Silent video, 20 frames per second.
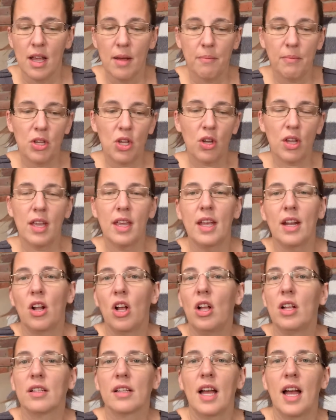But you can get
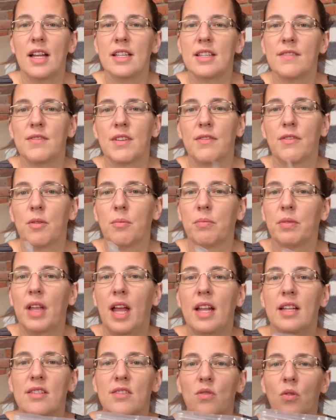all kinds of different
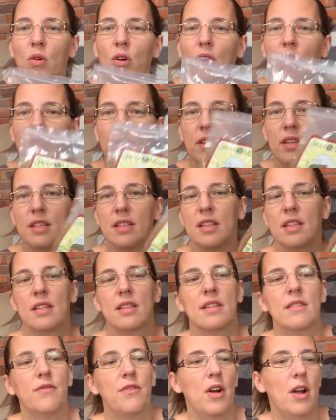blends, or this
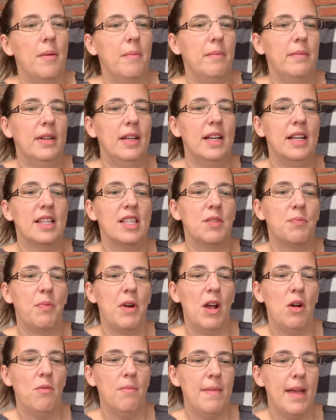is from
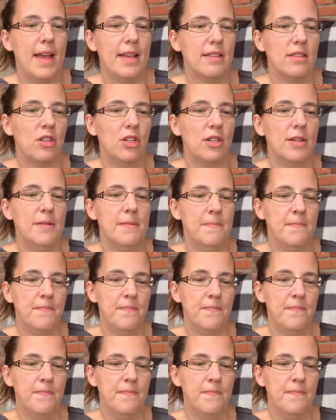Sprout Master.